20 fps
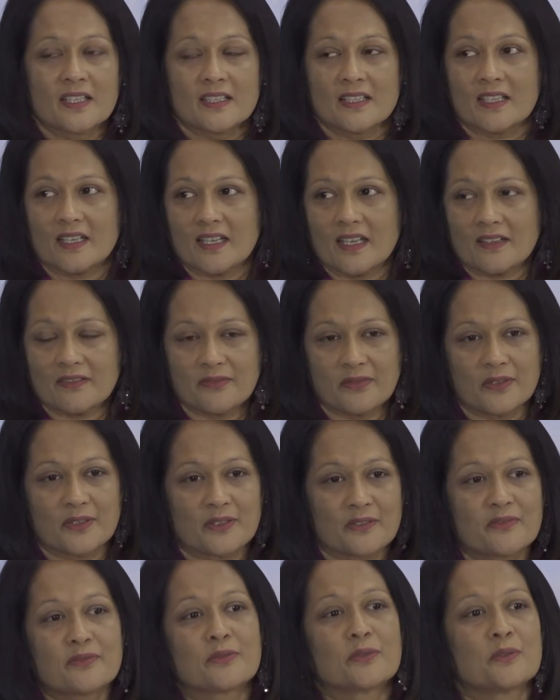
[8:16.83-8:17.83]
the love for
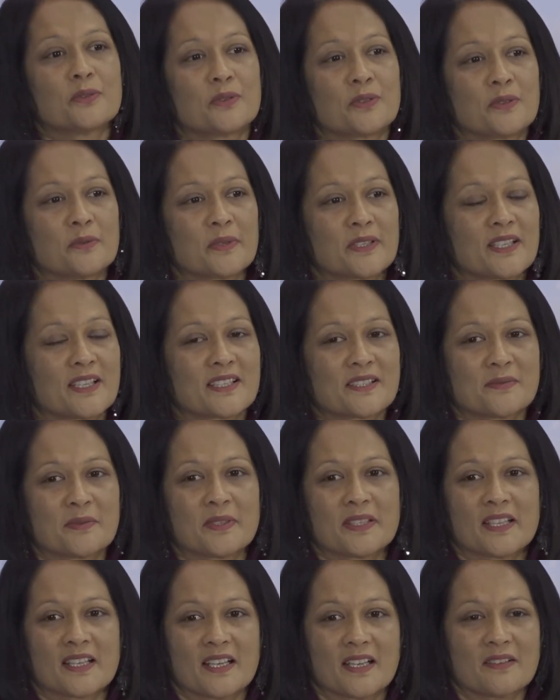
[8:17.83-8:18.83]
your food, whether it's
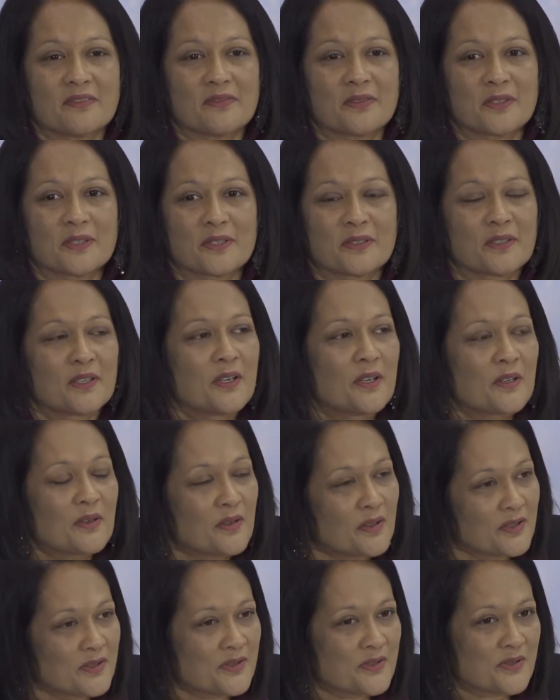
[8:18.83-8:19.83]
been the love for your
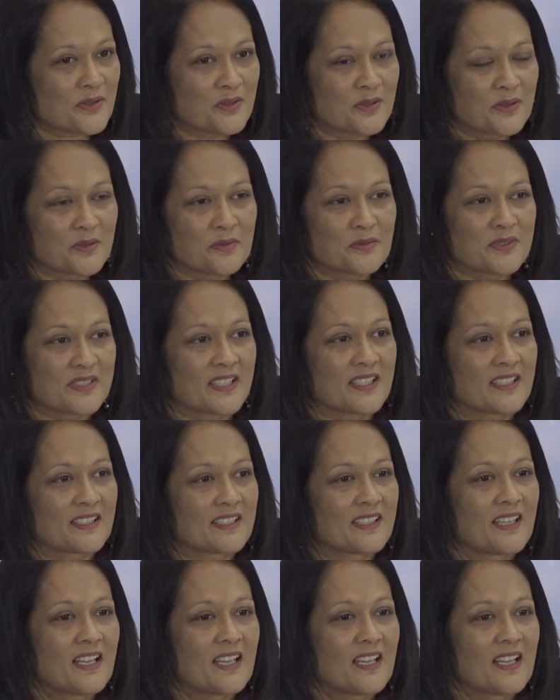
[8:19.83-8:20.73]
costumes and